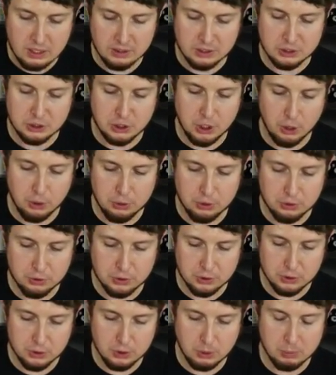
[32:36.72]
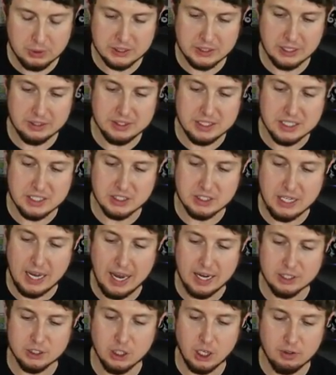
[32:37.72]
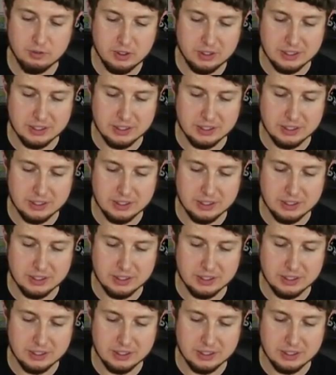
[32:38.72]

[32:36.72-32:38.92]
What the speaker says: Let's go through, I'm gonna set these stacks off